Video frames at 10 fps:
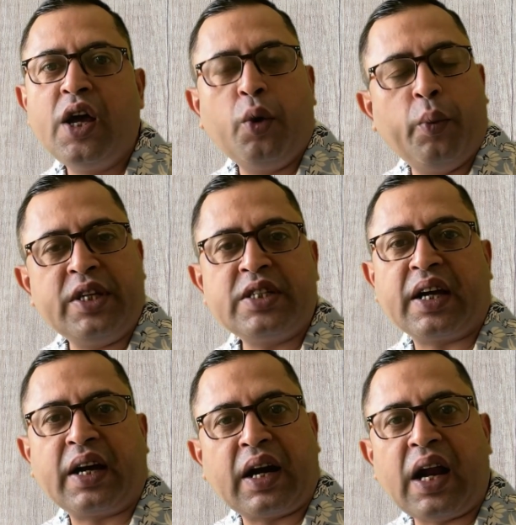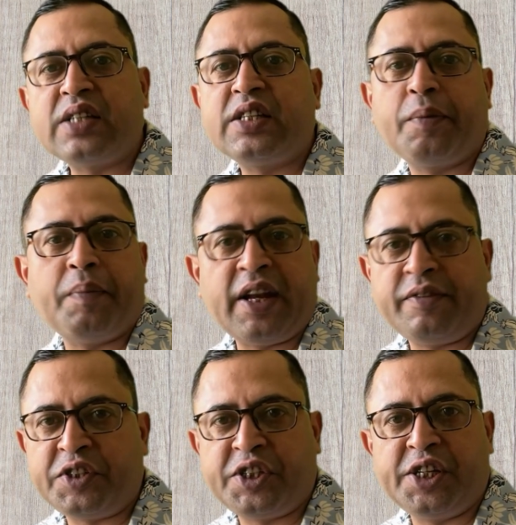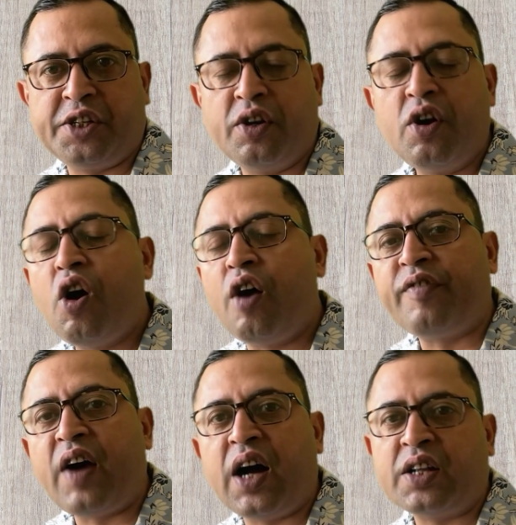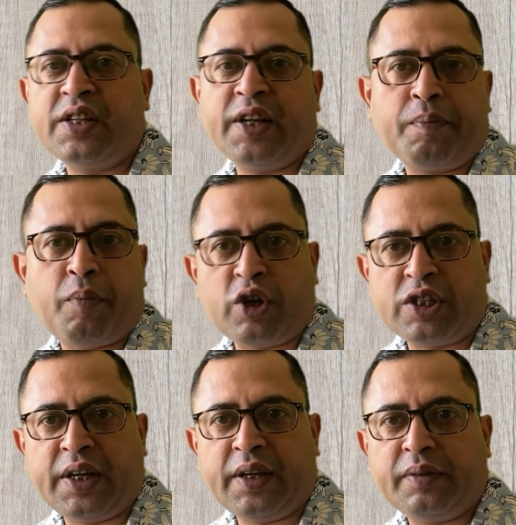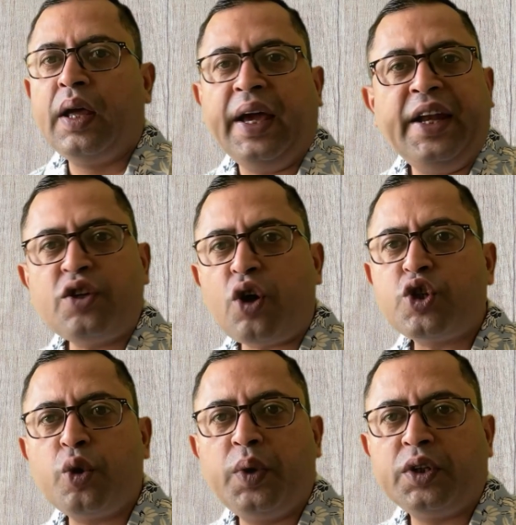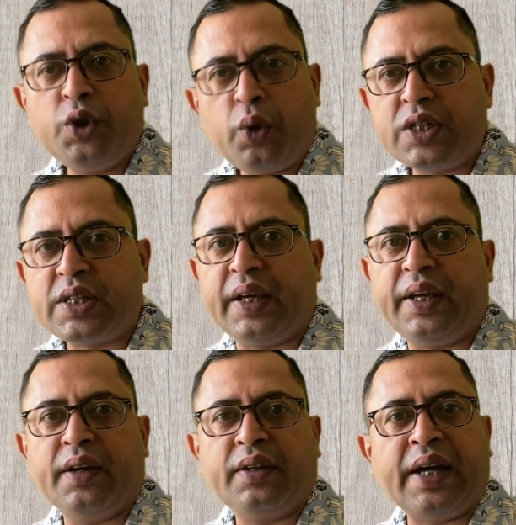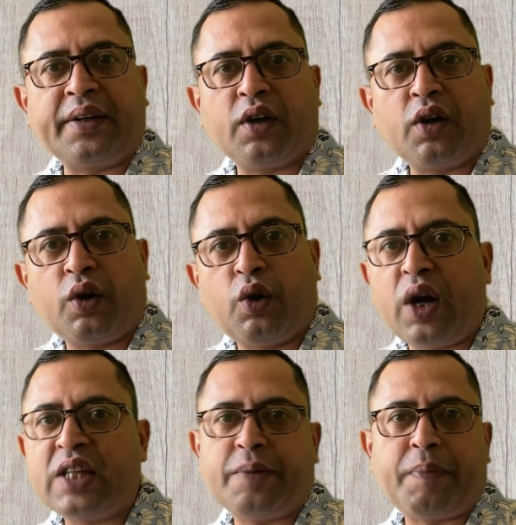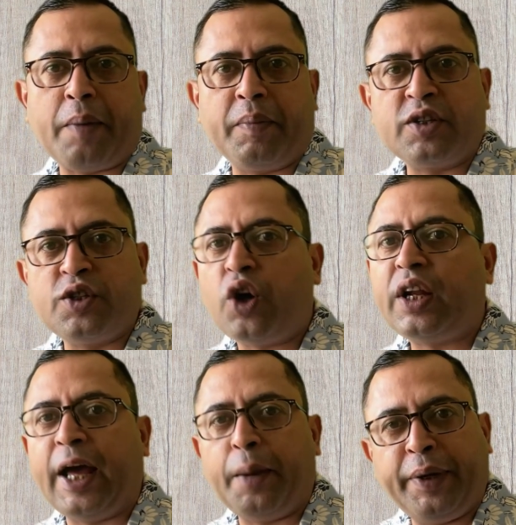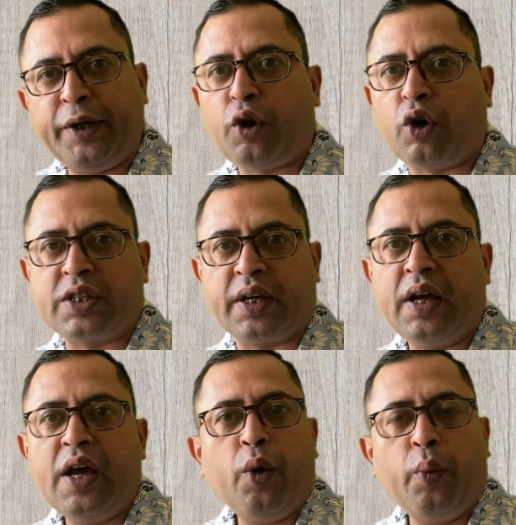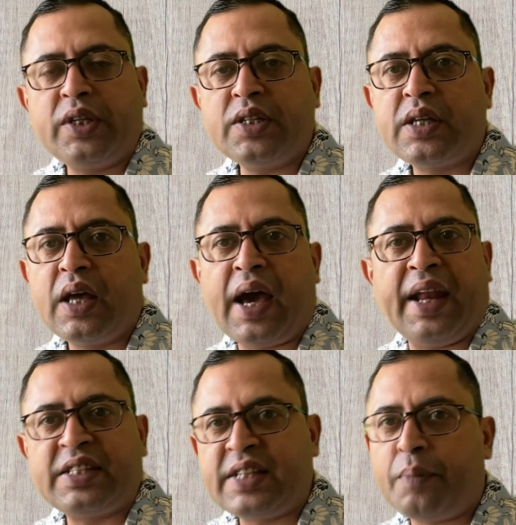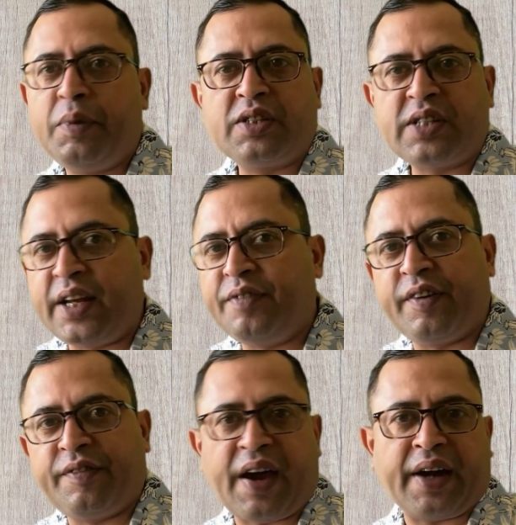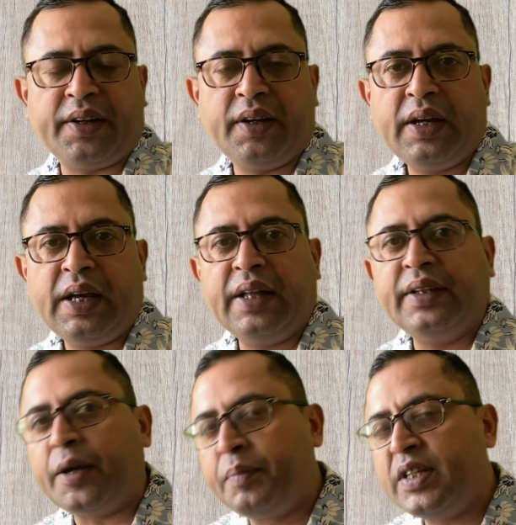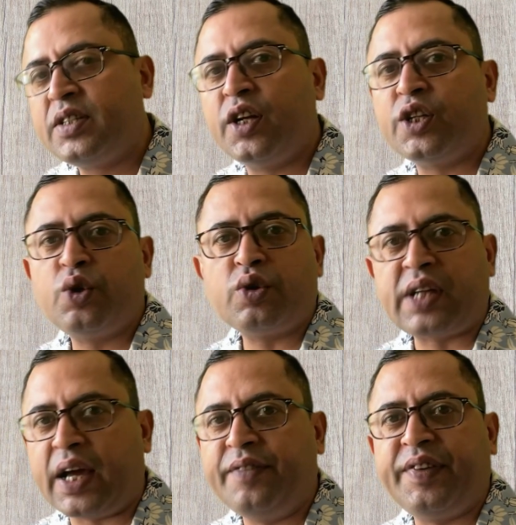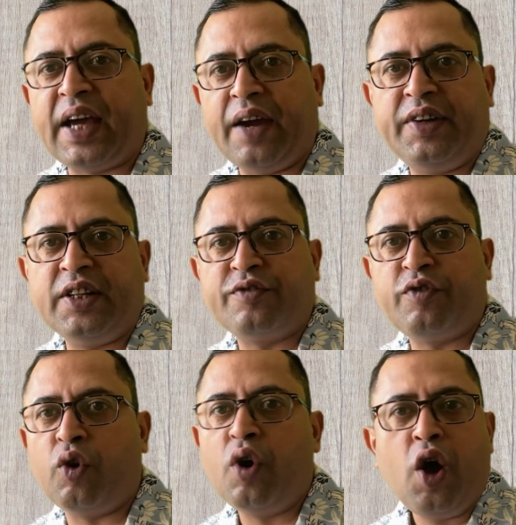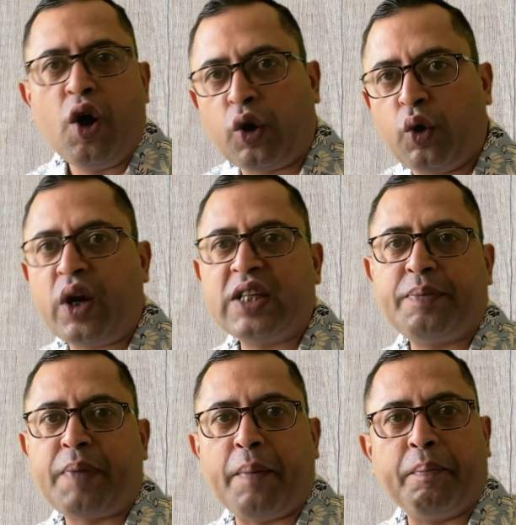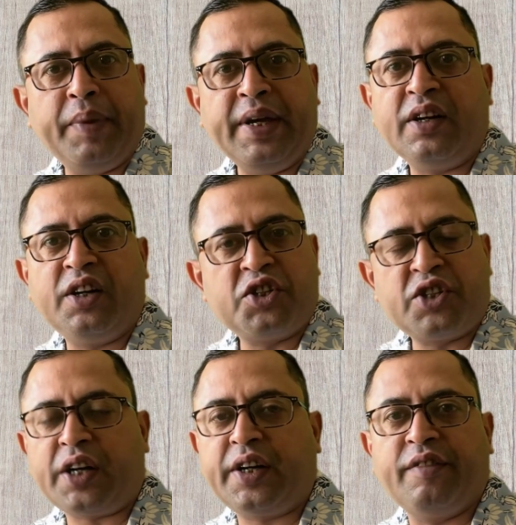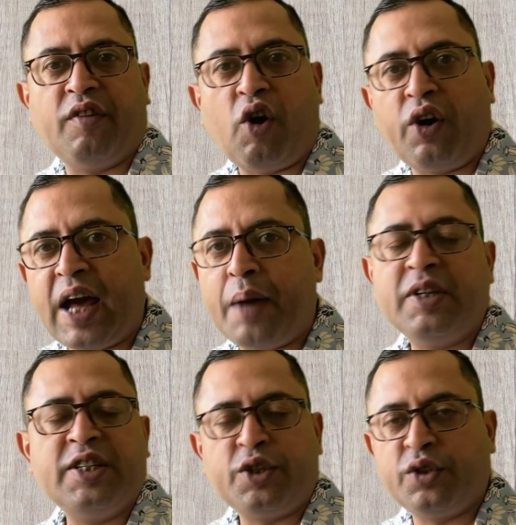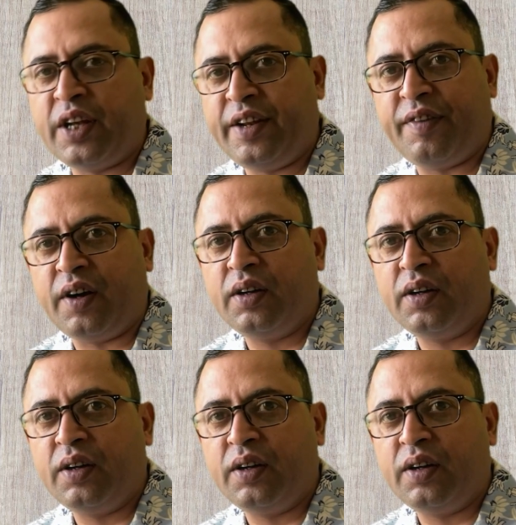which is a classic manifestation of arsenic poisoning. It is also worth noticing here that Clonazepam is not a hepatotoxic, which is an established scientific fact. That means there is no scientific evidence for clonazepam being destructive or damaging to the liver.